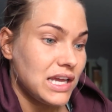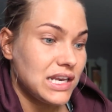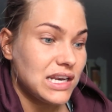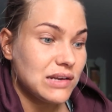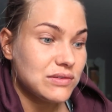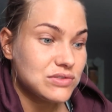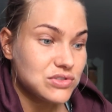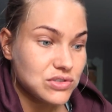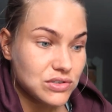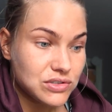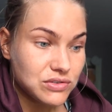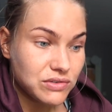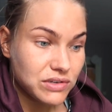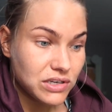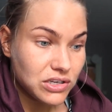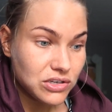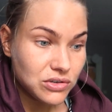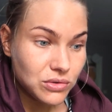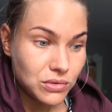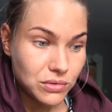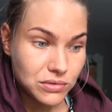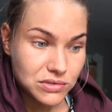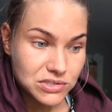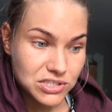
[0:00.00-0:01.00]
And I was also in
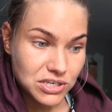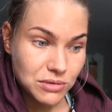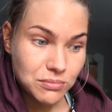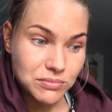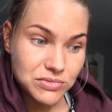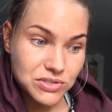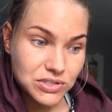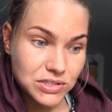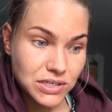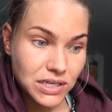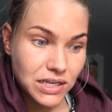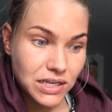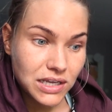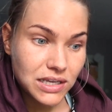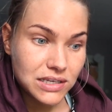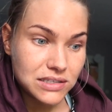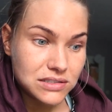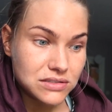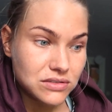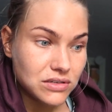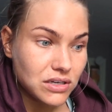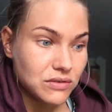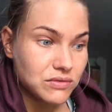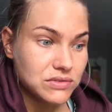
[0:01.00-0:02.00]
a new gym today,
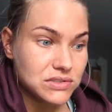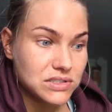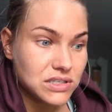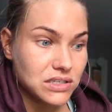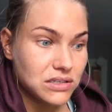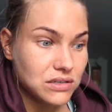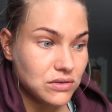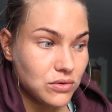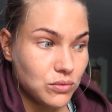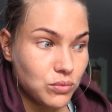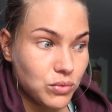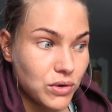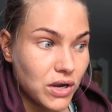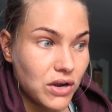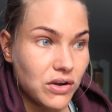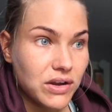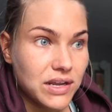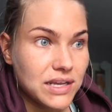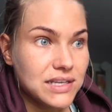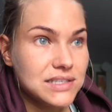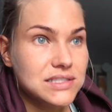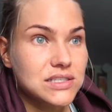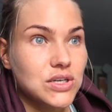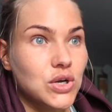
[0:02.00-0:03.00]
so I was like, oh, where
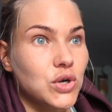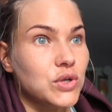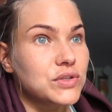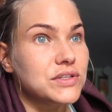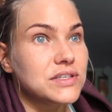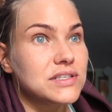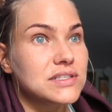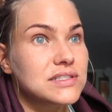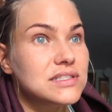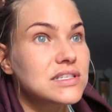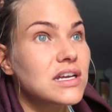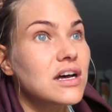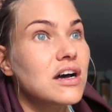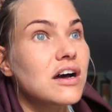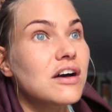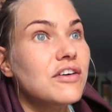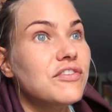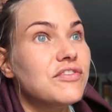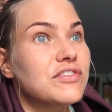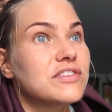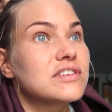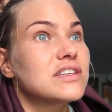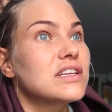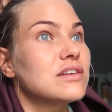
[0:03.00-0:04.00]
is all this
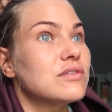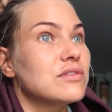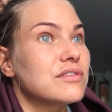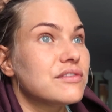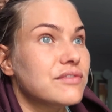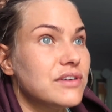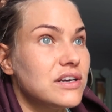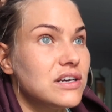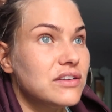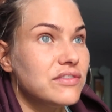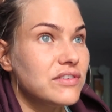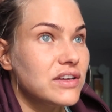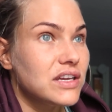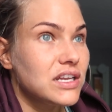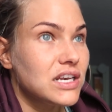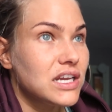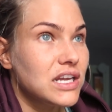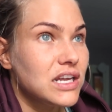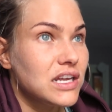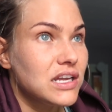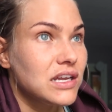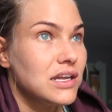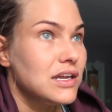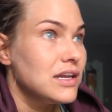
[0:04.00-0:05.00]
stuff? And they were
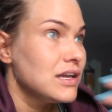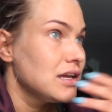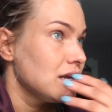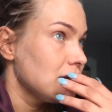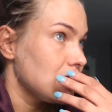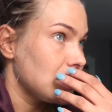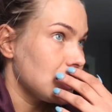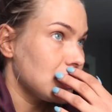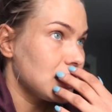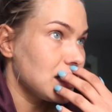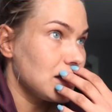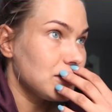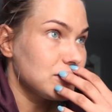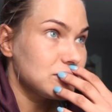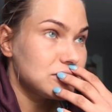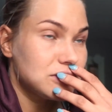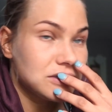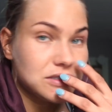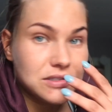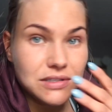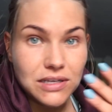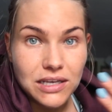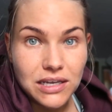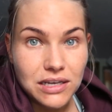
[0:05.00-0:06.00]
renovating, and I was
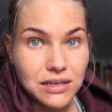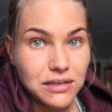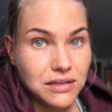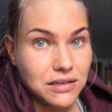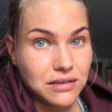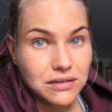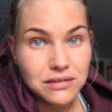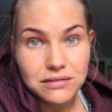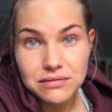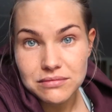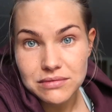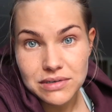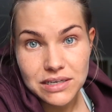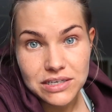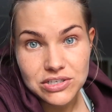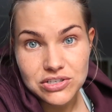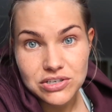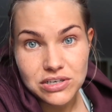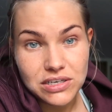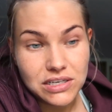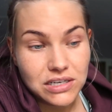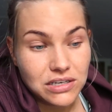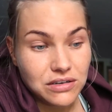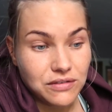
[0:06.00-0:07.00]
just like
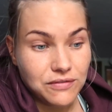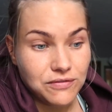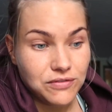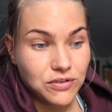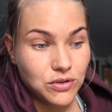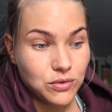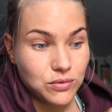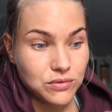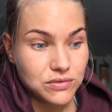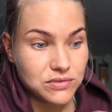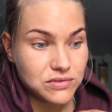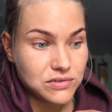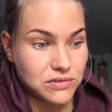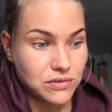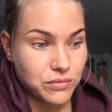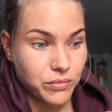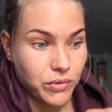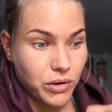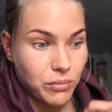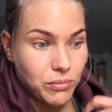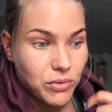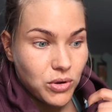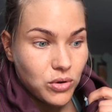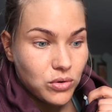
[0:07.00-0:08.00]
literally confused
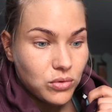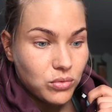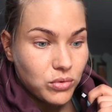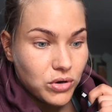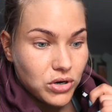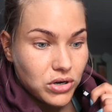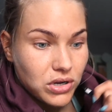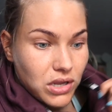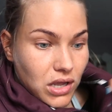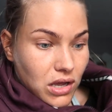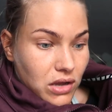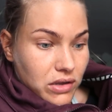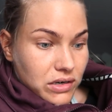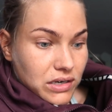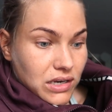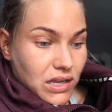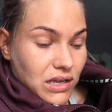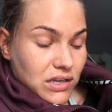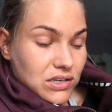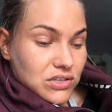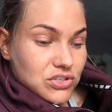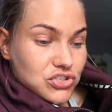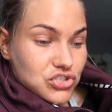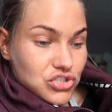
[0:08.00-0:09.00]
throughout my whole workout, and
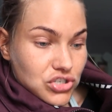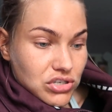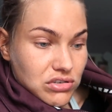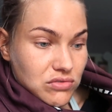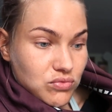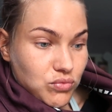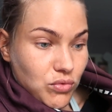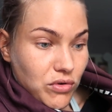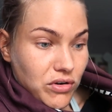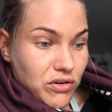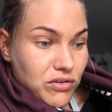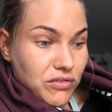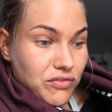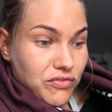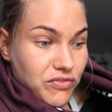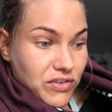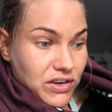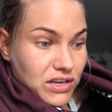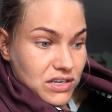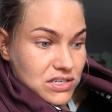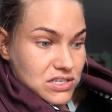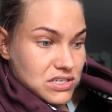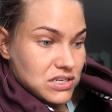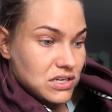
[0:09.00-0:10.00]
I just wanted to
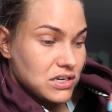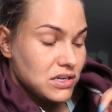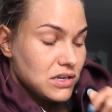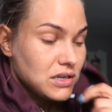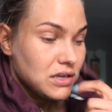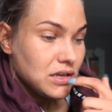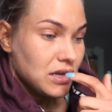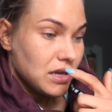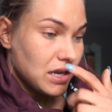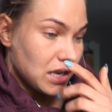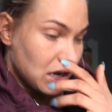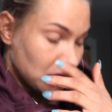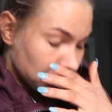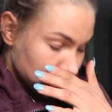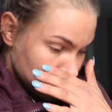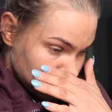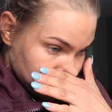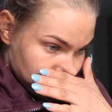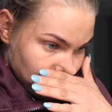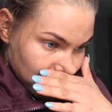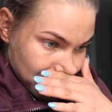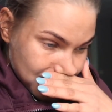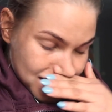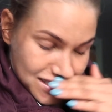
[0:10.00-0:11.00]
finish, and I was
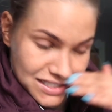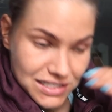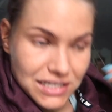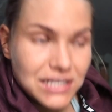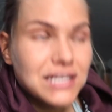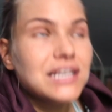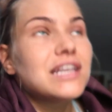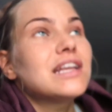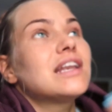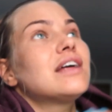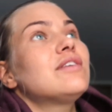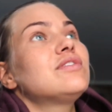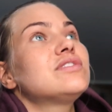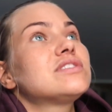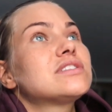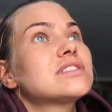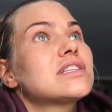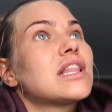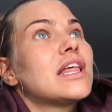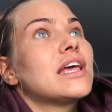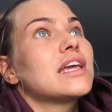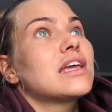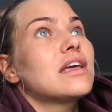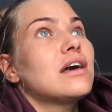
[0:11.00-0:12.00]
fasted, and I
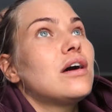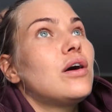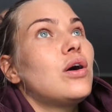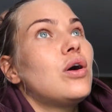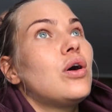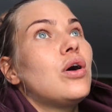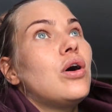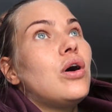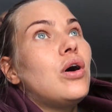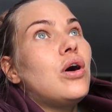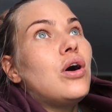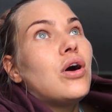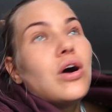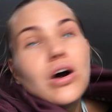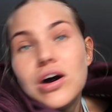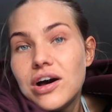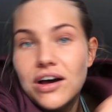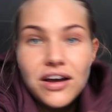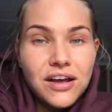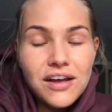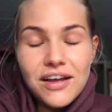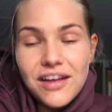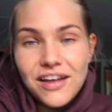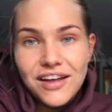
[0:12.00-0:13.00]
was like,
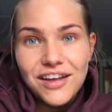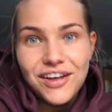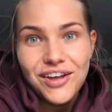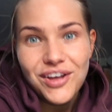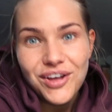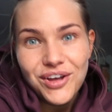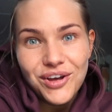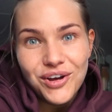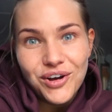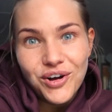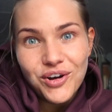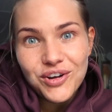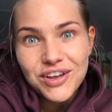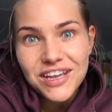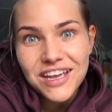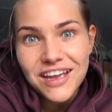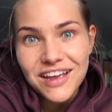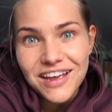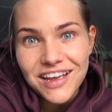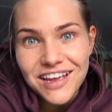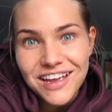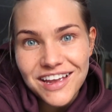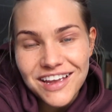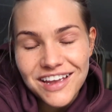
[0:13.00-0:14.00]
oh,
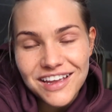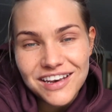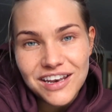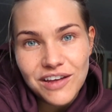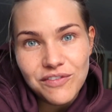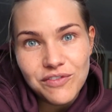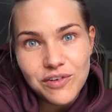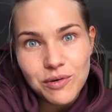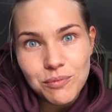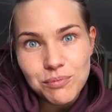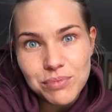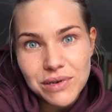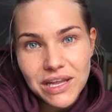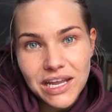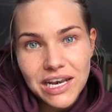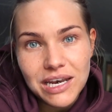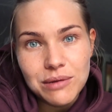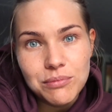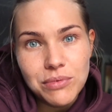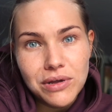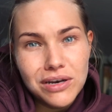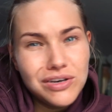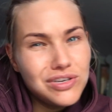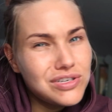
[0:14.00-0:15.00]
okay, enough
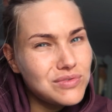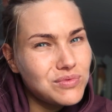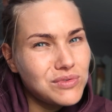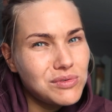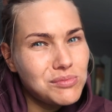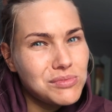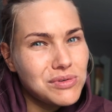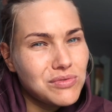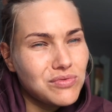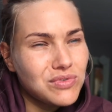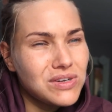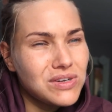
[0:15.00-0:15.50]
complaining, but I just want to be